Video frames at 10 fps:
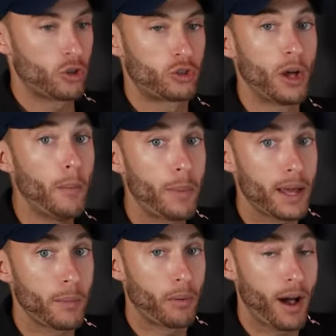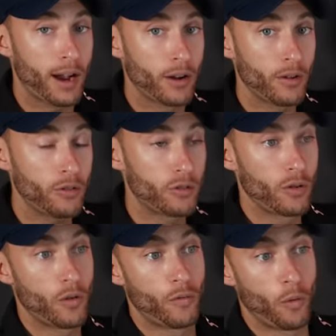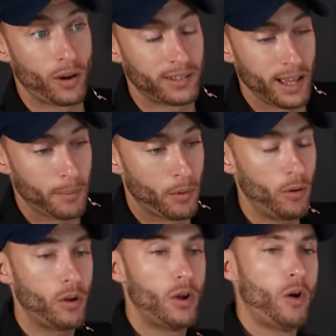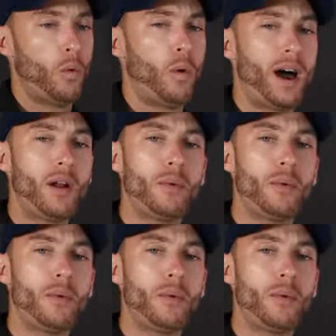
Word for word: So some beta blockers, for example, why